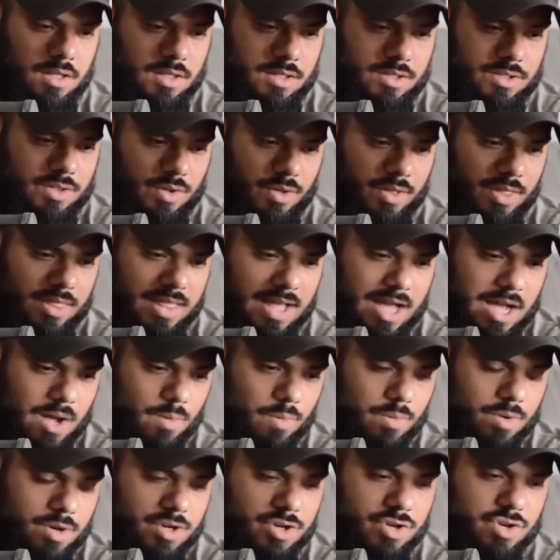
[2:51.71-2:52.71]
So
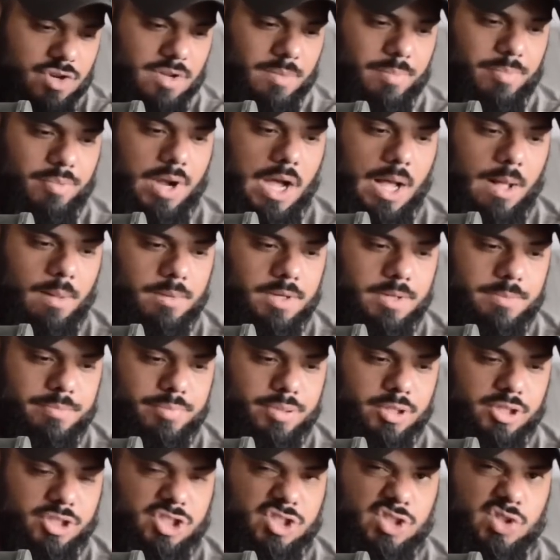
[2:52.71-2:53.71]
that one you could
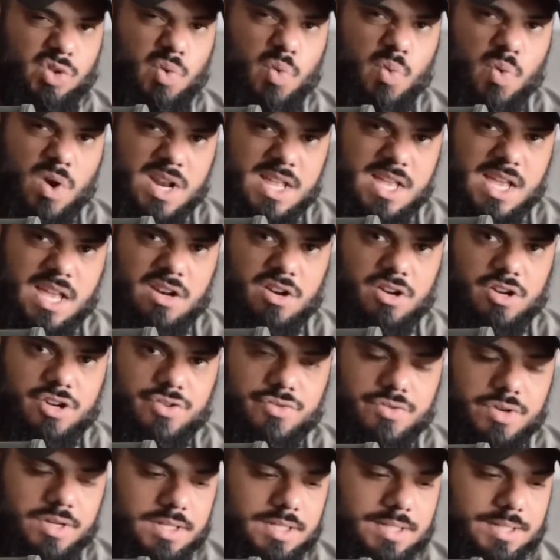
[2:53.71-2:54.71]
probably push twenty-eight
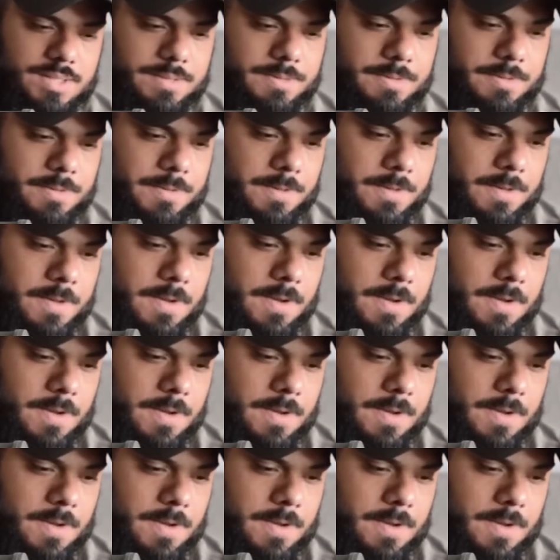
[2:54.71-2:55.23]
hundreds